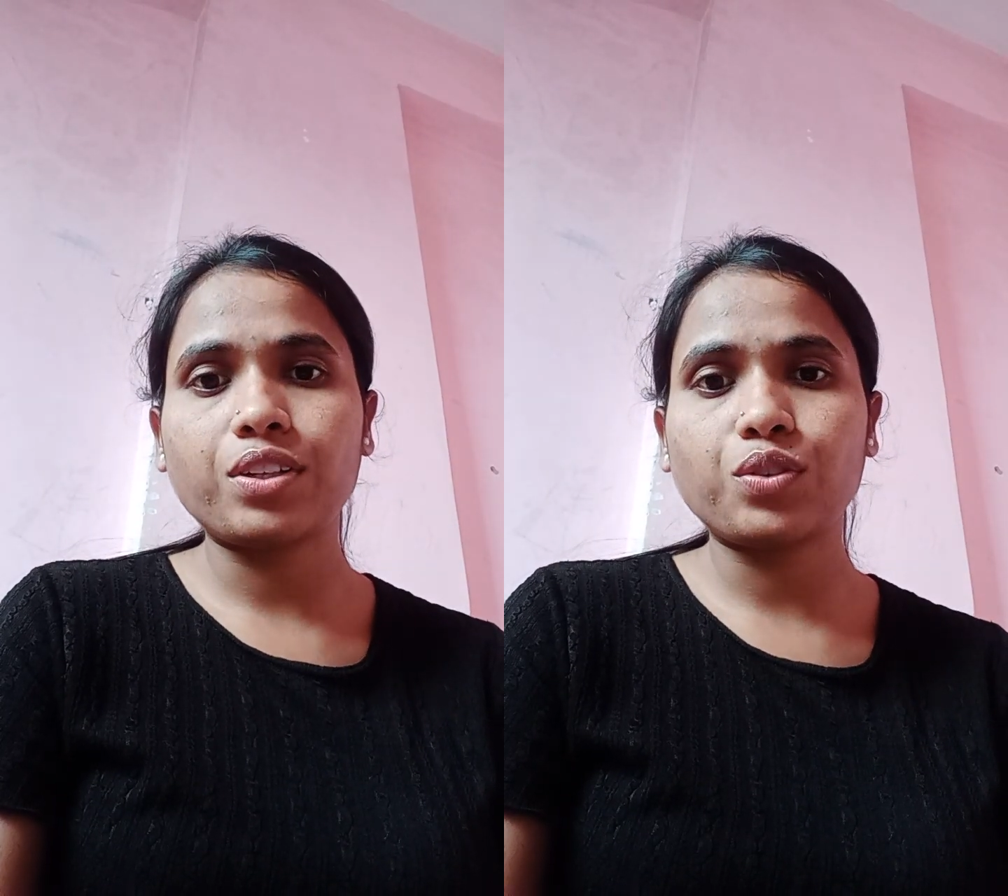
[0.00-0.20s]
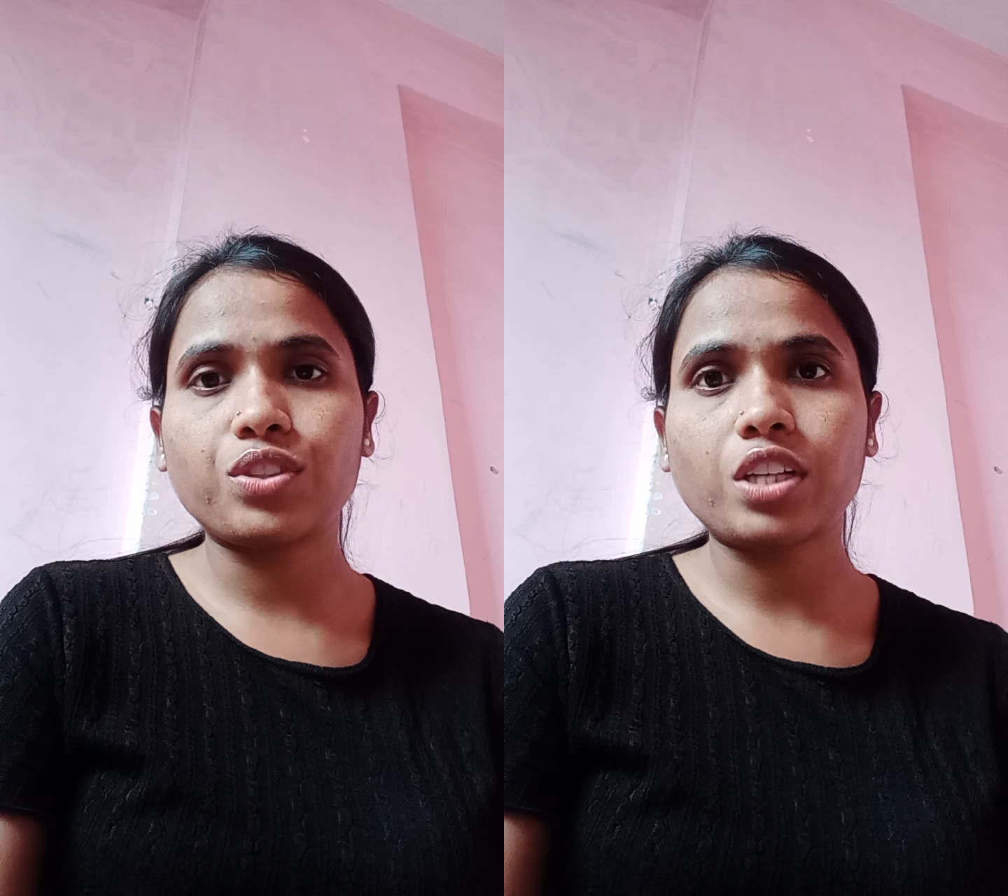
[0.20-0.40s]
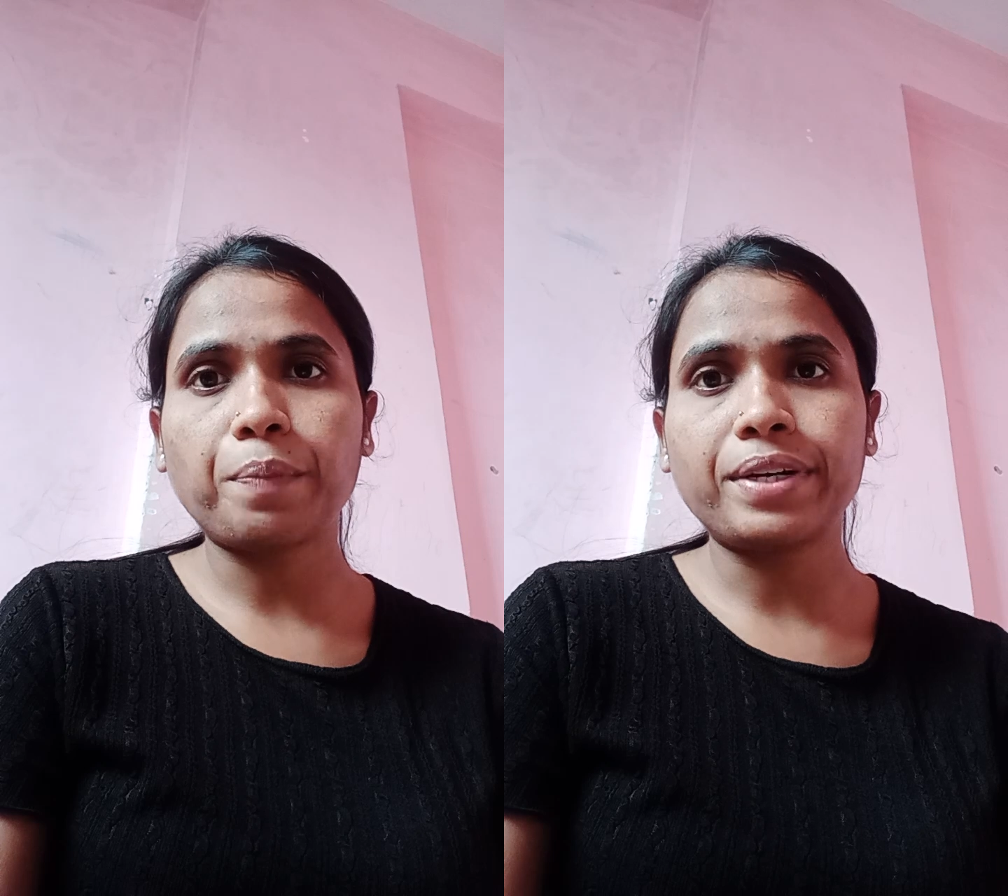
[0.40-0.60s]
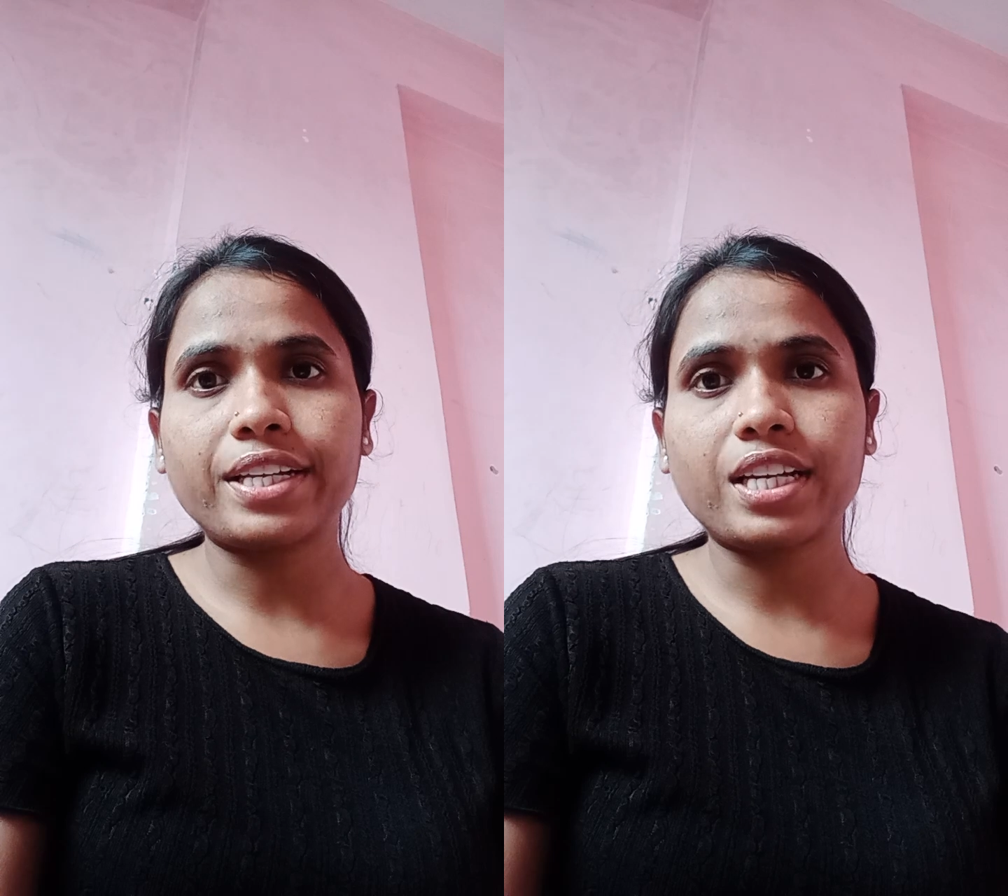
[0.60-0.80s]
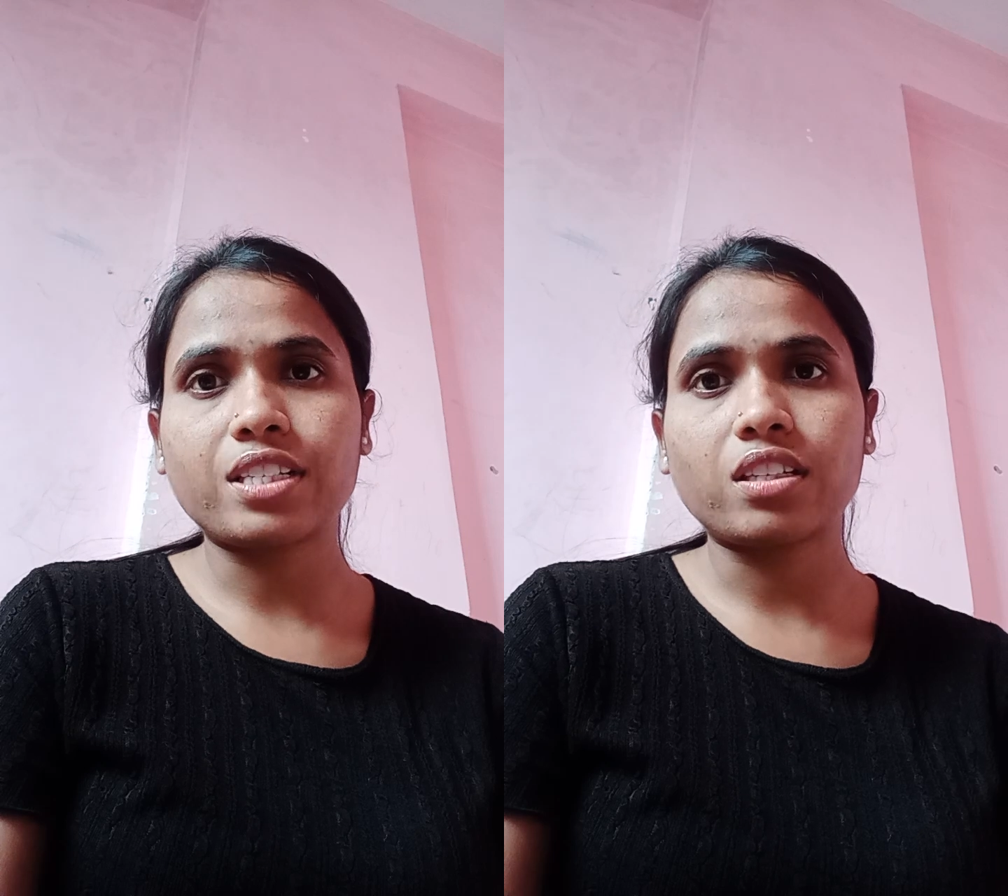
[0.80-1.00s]
using a
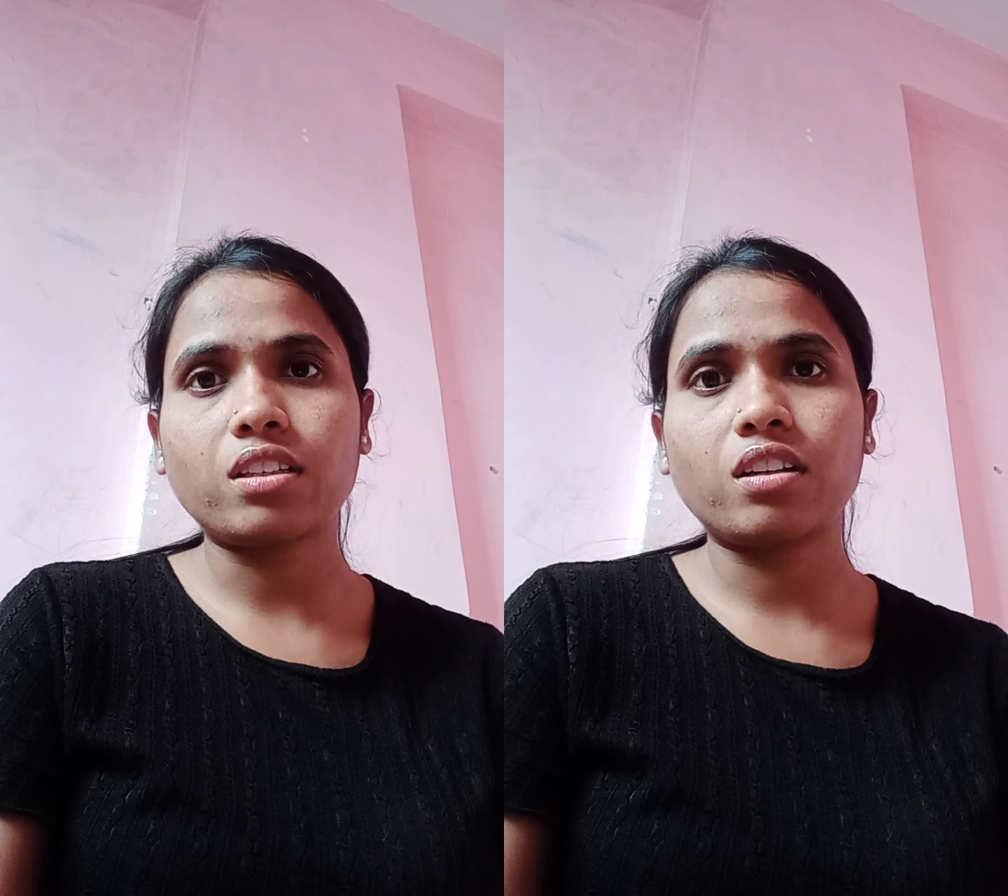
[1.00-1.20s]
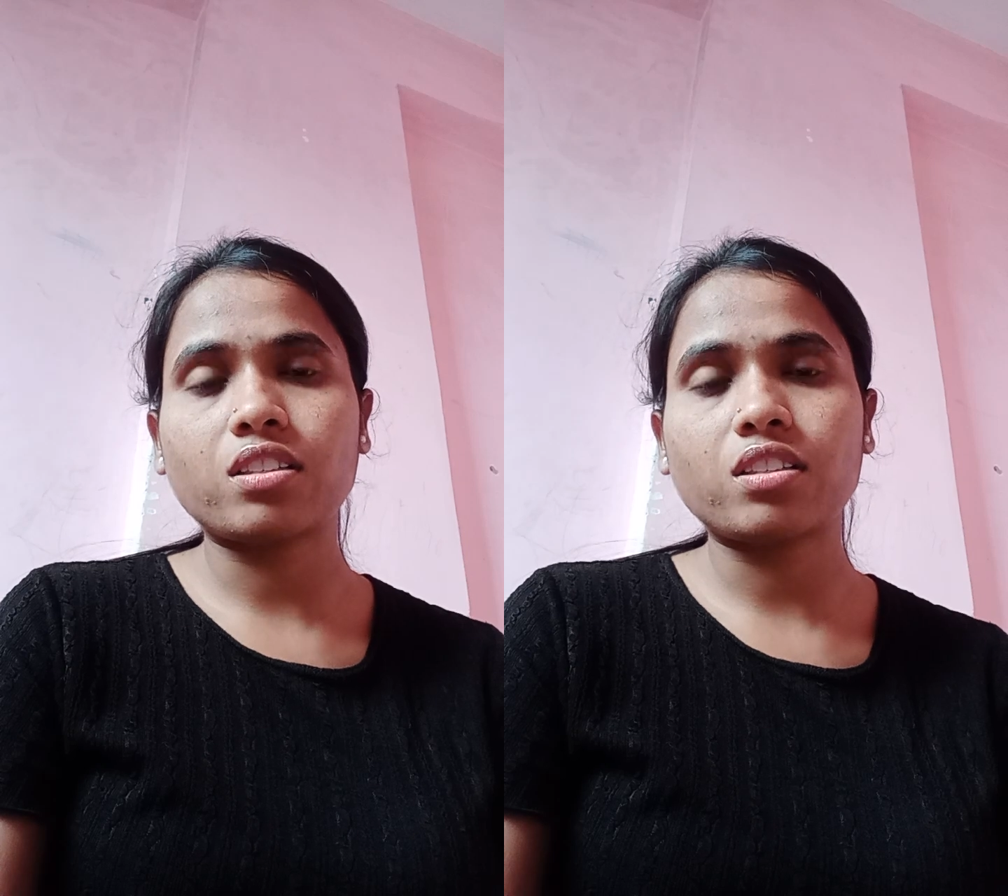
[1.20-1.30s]
medication,